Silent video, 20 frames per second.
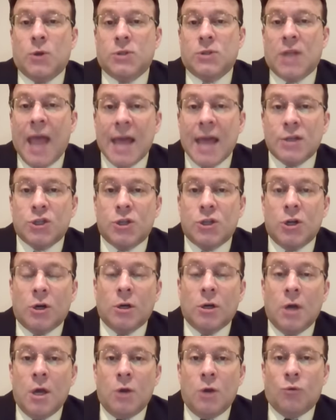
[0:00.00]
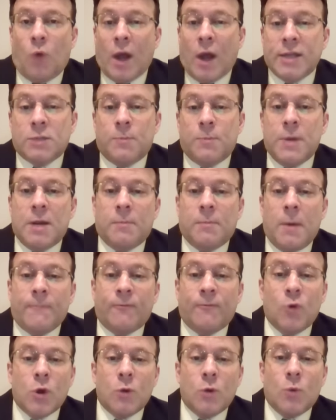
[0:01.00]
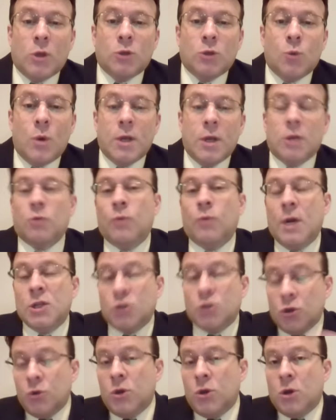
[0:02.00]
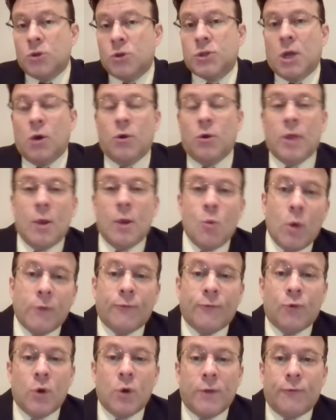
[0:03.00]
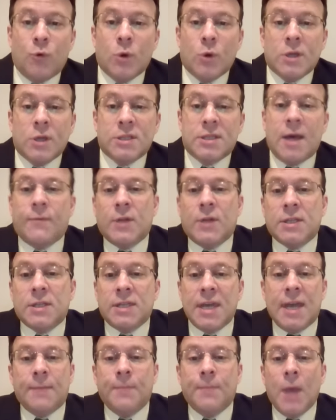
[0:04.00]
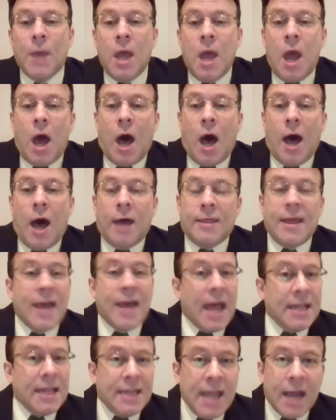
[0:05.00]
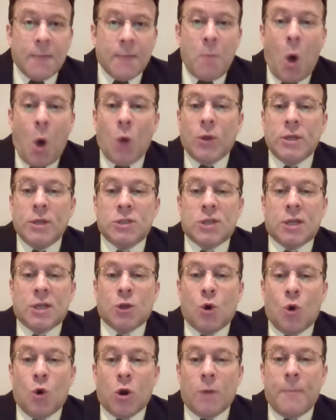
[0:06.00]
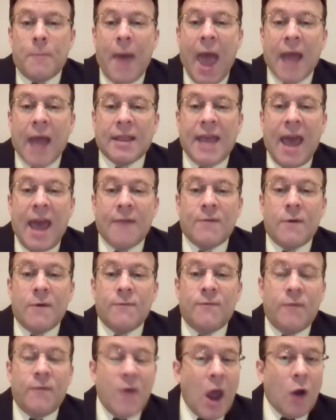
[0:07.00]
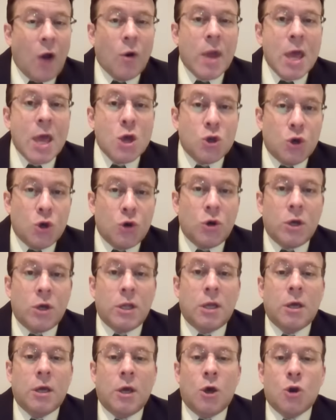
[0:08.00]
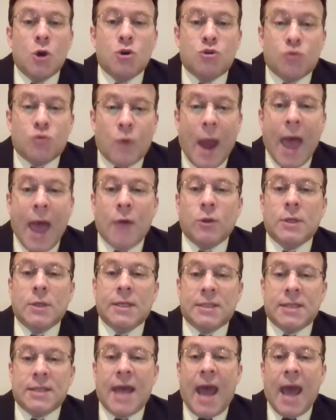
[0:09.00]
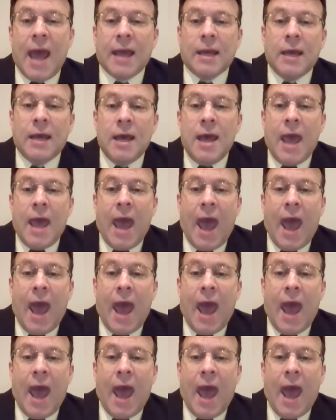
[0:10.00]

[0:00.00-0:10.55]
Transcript: because last year, Rice beat them up 41-23. 2 years ago, they won 44-17. They got Nick Mullins at quarterback. They have a very good ground attack.